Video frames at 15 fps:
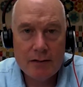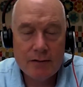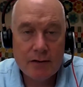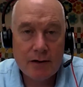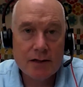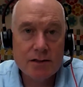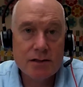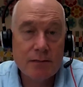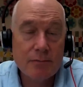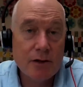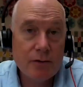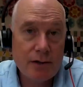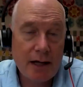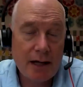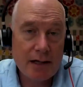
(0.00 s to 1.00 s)
If you got
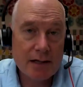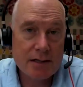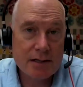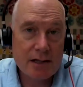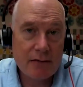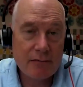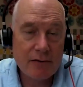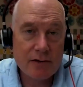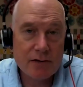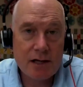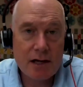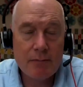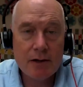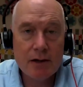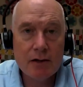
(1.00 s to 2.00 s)
subcutaneous that first
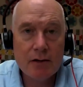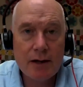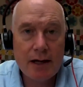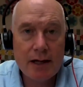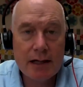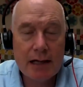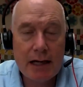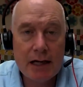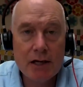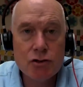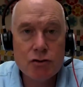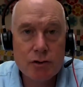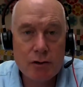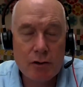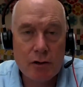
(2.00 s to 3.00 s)
time, you can go ahead and get
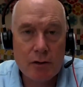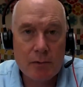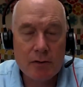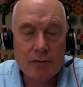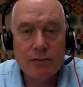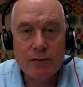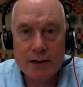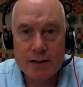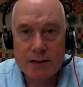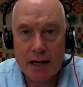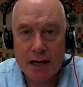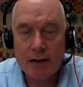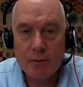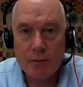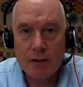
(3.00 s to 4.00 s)
intradermal for the
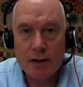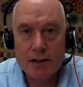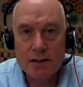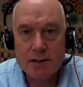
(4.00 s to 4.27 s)
second one.